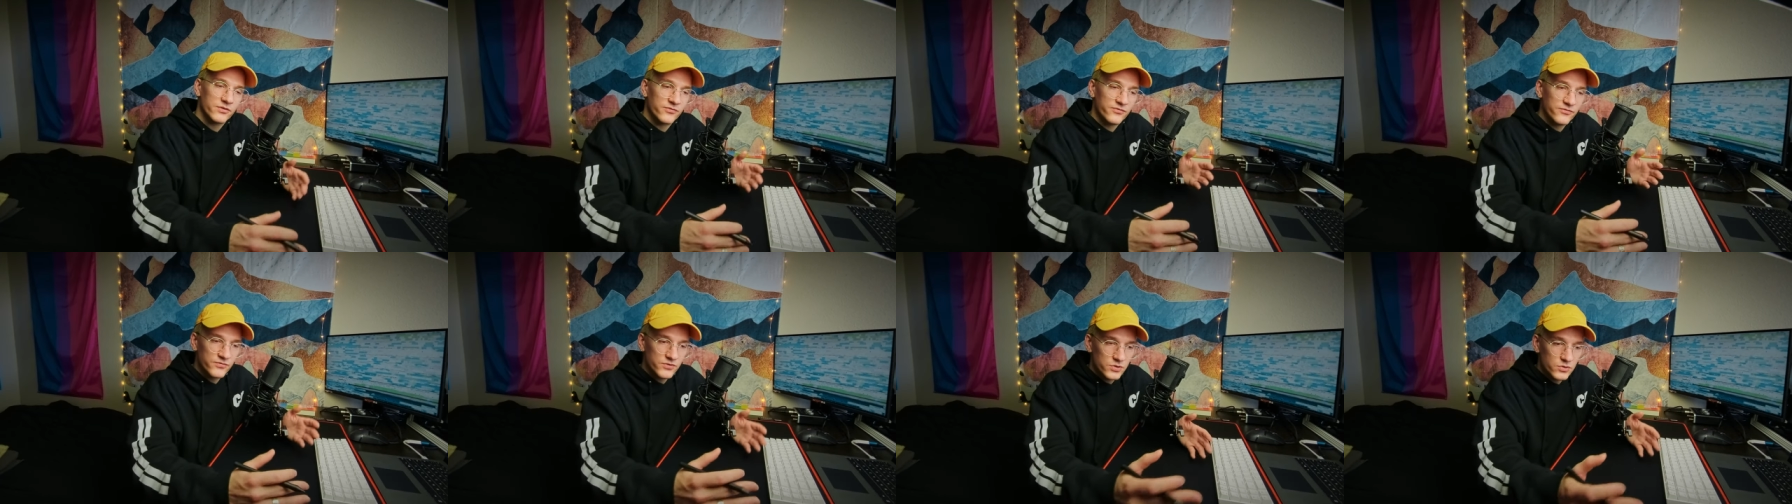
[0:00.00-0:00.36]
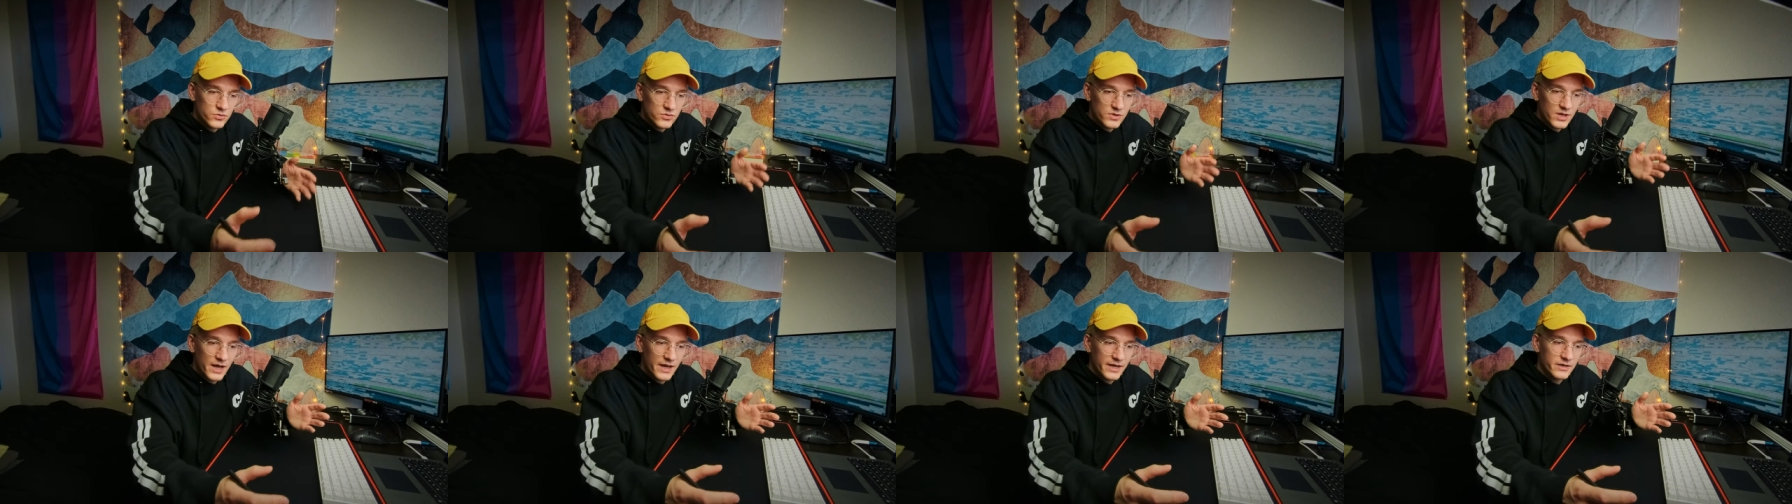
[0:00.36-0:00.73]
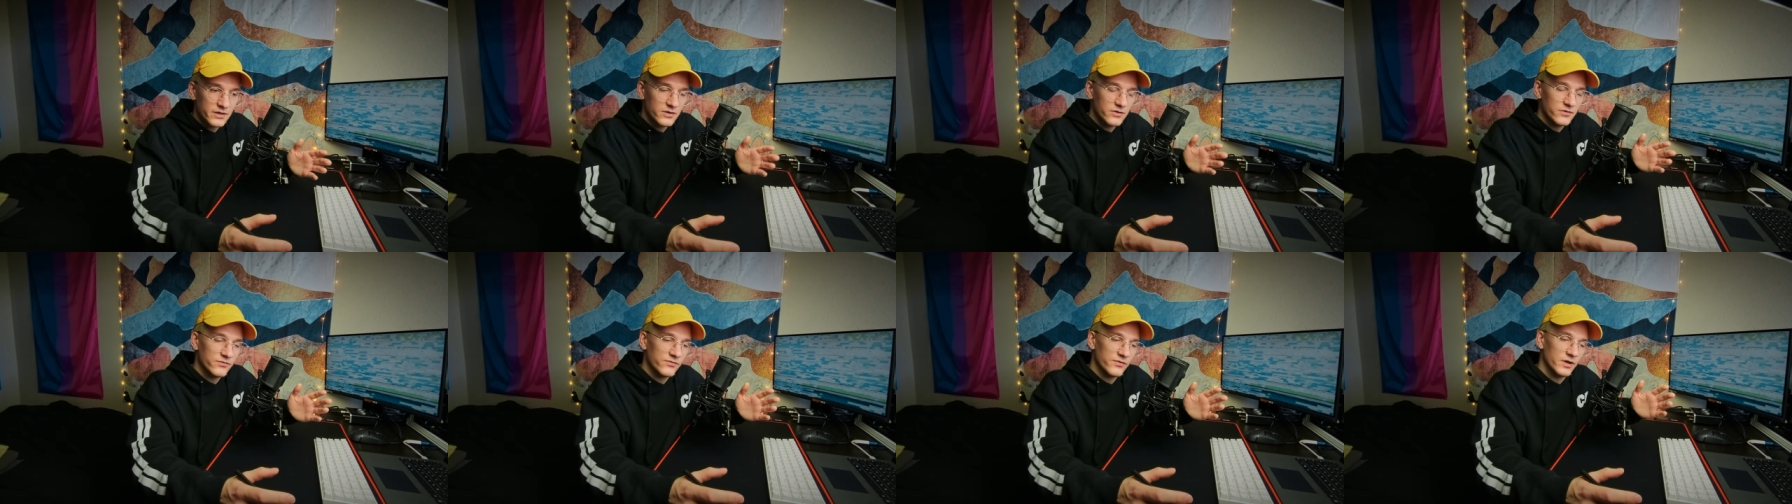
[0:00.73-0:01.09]
a few kind
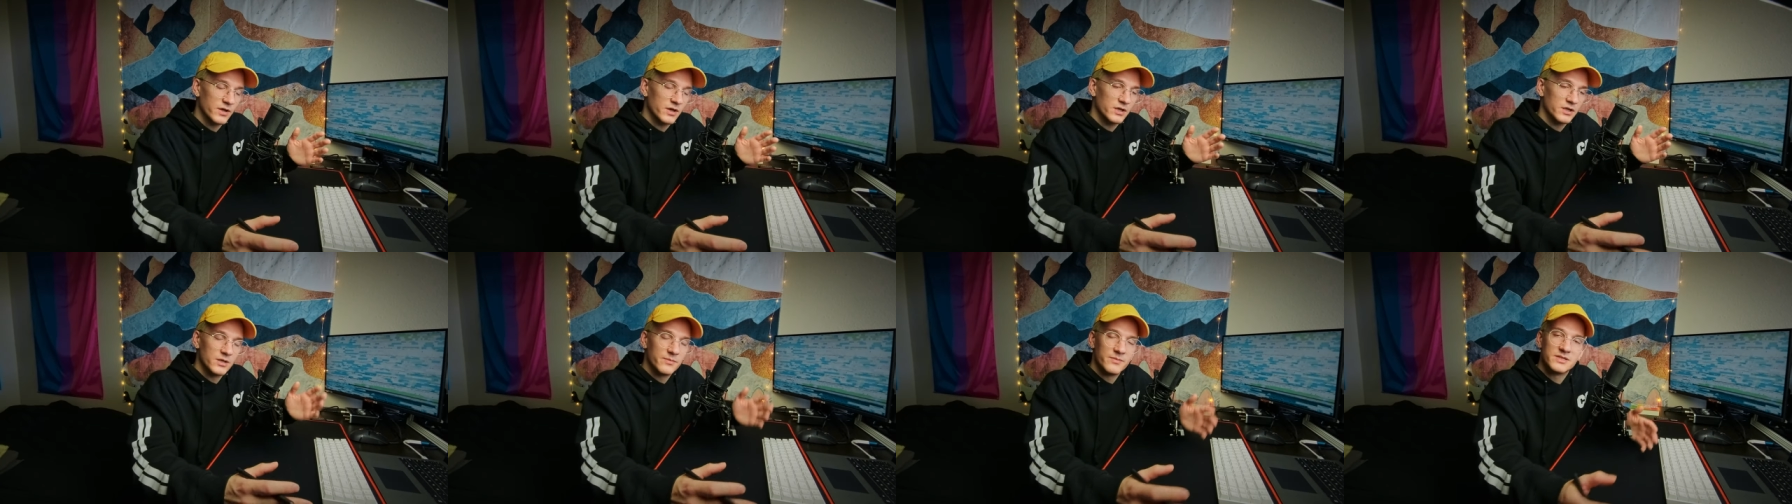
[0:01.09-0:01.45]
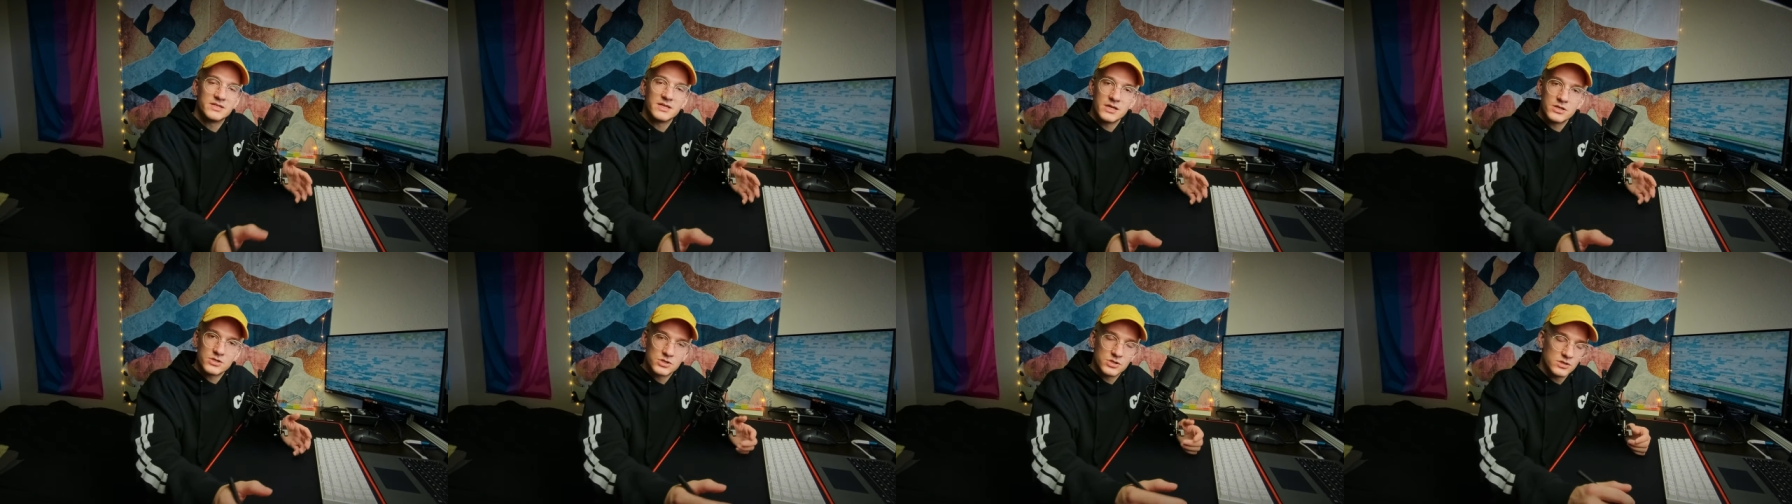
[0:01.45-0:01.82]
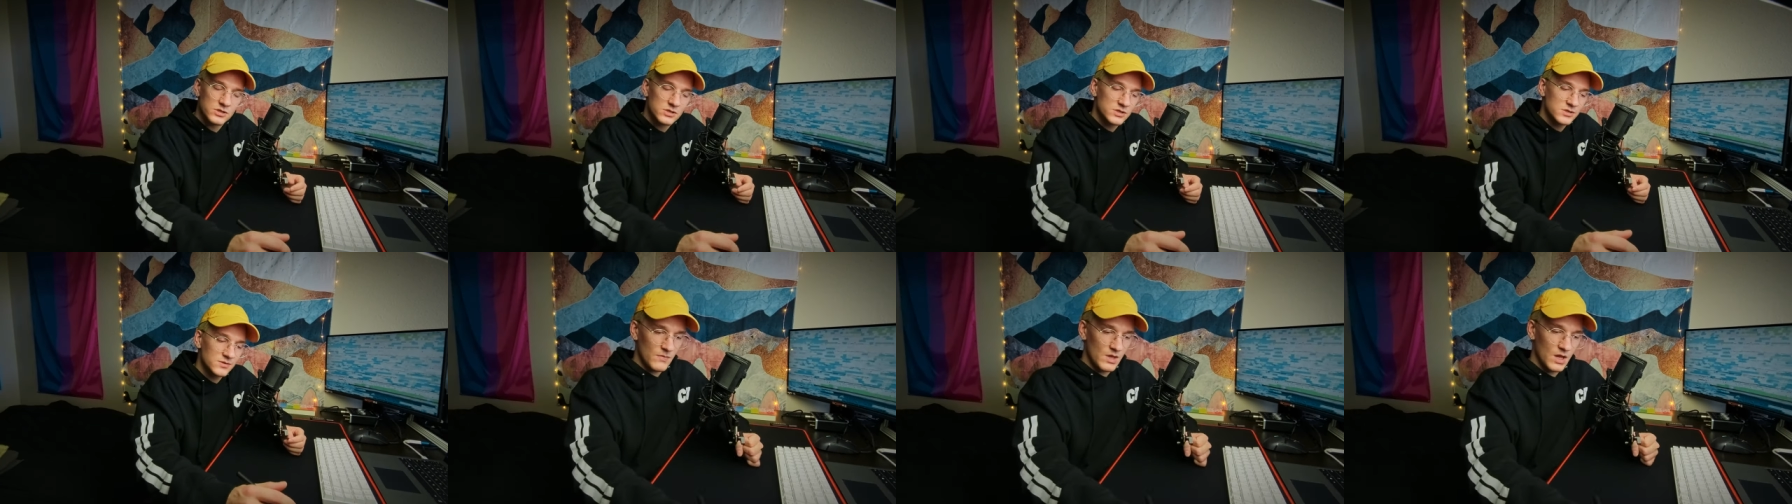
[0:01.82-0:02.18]
of
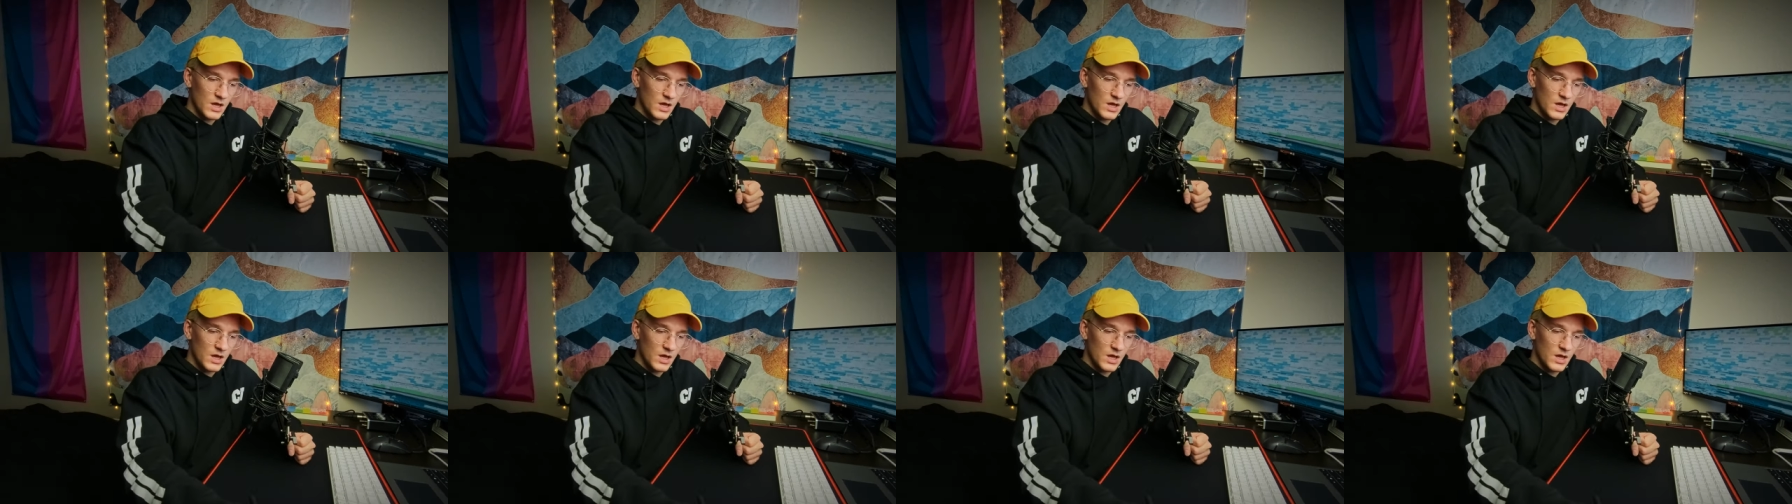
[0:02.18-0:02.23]
limitations